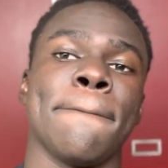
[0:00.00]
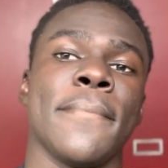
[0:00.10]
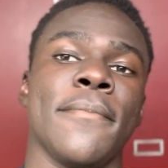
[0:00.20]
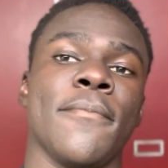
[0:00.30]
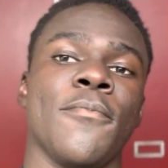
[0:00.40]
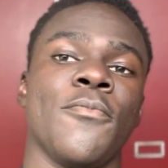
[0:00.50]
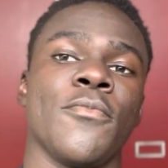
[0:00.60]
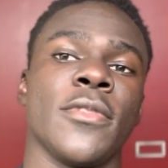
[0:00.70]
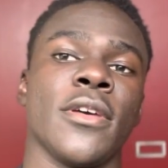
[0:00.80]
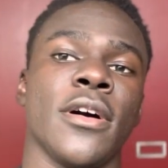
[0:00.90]

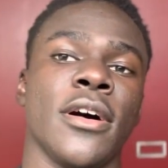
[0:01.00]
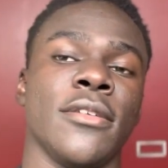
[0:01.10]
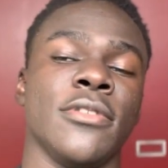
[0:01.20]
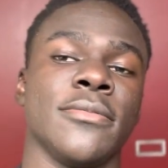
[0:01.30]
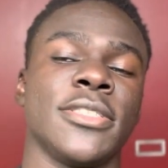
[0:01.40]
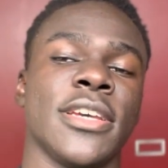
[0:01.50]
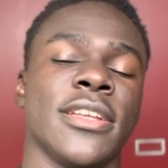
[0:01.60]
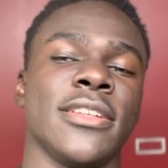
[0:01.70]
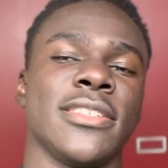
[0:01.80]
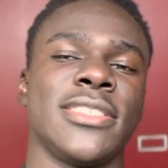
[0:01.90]
you know what
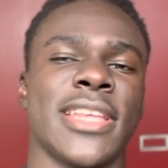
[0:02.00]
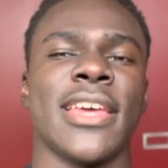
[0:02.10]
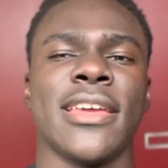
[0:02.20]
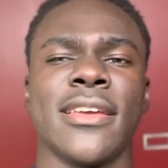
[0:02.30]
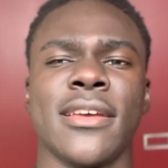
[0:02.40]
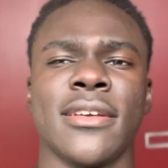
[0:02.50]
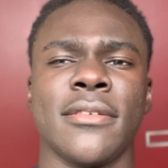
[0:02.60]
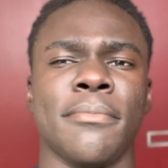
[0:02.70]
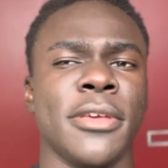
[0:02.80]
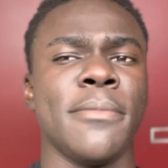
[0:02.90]
I'm saying,
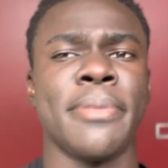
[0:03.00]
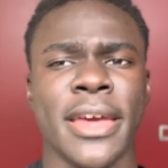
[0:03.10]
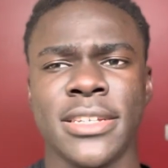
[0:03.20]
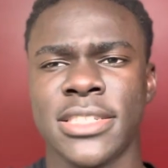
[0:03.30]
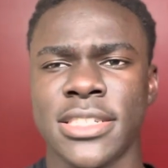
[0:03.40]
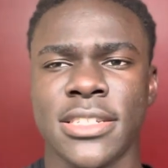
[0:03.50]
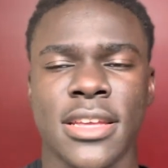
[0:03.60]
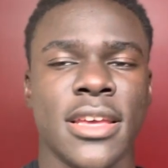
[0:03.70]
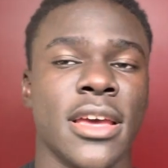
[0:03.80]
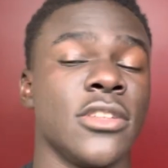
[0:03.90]
be patient
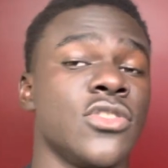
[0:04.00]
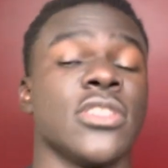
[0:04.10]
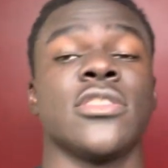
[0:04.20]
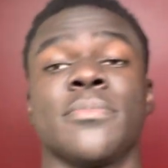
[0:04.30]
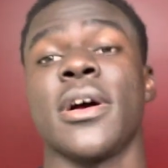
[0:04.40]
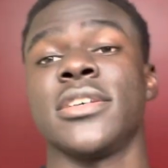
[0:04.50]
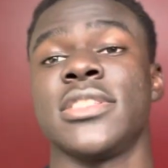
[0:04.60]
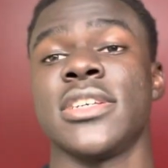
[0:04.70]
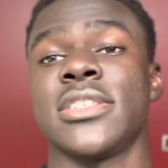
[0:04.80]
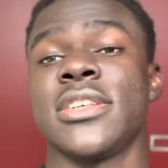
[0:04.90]
and trust the
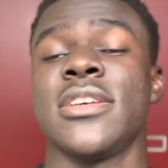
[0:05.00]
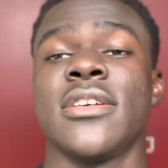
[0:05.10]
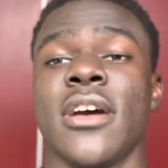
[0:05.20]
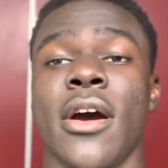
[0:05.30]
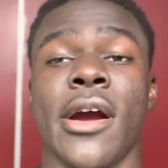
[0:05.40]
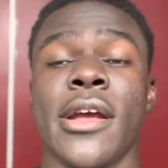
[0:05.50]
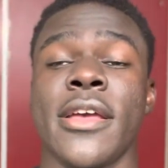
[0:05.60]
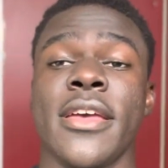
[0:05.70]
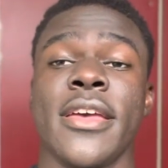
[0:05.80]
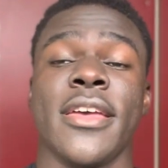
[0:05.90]
process. All
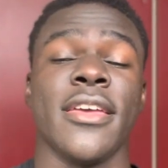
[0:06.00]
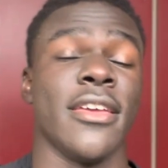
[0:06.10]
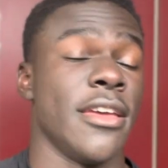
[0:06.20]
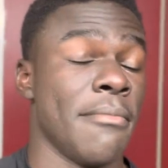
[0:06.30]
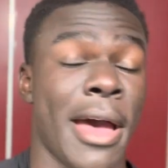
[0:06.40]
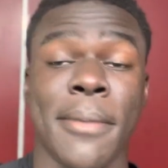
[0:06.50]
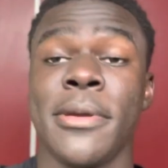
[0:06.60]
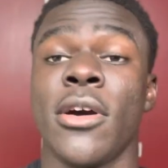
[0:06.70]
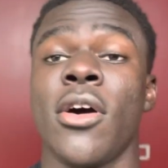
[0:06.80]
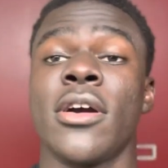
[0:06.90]
right. It might
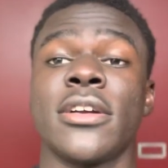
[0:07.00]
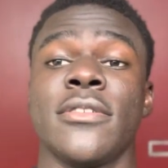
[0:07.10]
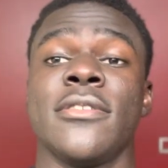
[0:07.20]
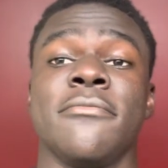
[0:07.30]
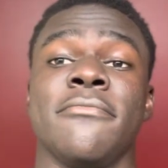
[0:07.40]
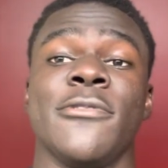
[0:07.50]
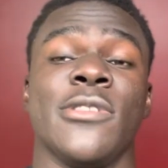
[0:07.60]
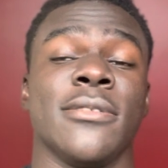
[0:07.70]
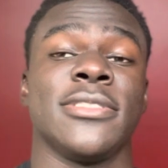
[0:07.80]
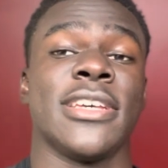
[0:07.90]
be hard, you know
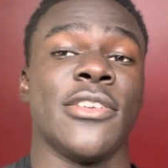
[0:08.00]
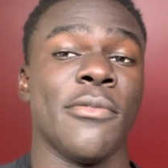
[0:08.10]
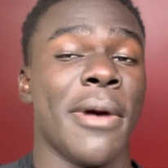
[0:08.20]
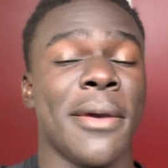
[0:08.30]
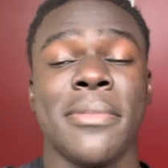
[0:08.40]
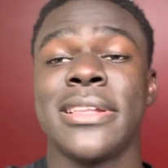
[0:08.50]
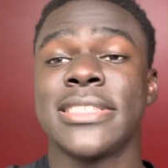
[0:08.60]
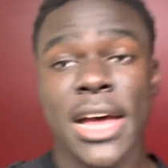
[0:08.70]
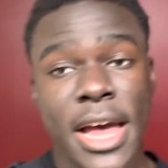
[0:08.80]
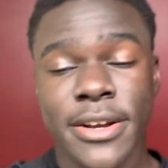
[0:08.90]
what I'm saying? You might be
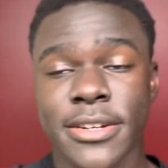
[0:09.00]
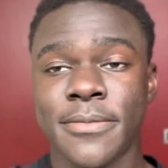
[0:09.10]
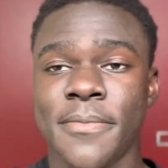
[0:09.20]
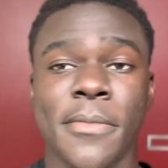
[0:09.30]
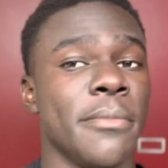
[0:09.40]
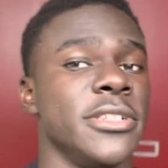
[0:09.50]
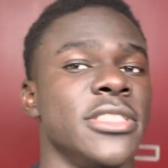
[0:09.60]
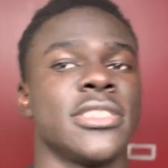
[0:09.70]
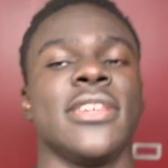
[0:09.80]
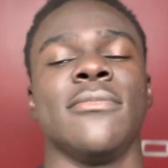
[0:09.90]
tired, but
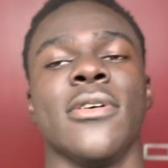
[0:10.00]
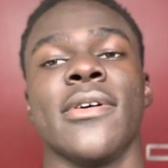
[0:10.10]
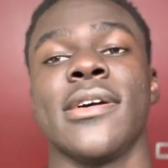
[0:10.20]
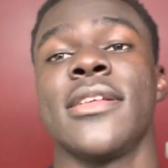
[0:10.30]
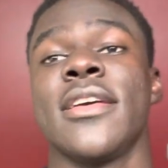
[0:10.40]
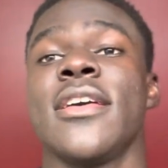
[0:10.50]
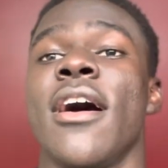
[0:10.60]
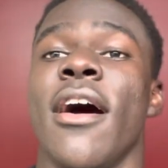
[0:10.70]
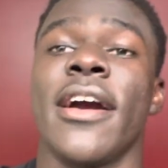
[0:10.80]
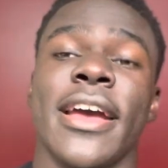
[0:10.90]
just keep going.
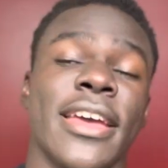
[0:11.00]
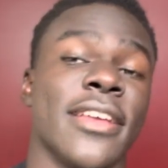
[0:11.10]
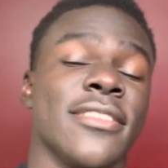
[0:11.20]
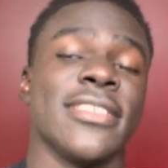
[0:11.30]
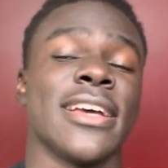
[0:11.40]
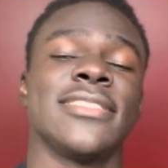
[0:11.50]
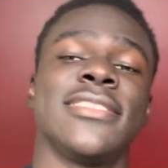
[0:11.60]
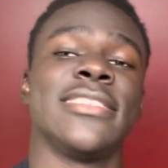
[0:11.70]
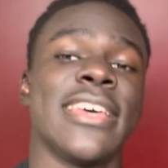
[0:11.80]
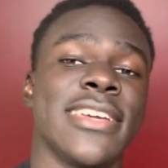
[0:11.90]
All right, hey, that's
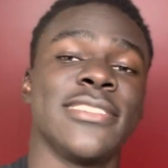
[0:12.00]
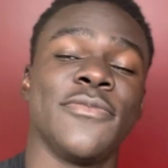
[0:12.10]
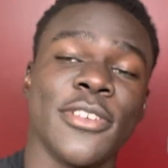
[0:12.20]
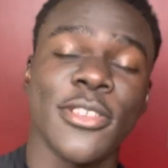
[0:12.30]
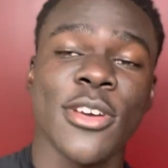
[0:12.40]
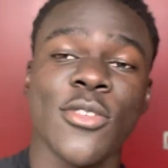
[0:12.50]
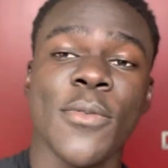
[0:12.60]
today's video.